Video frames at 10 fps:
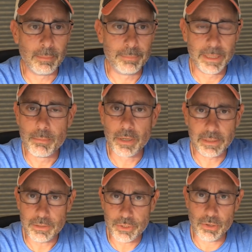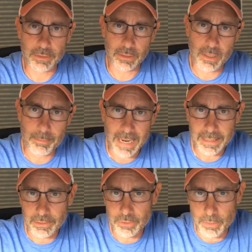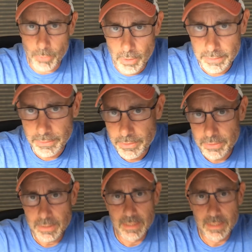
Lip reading: Big money is starting to come back into the markets.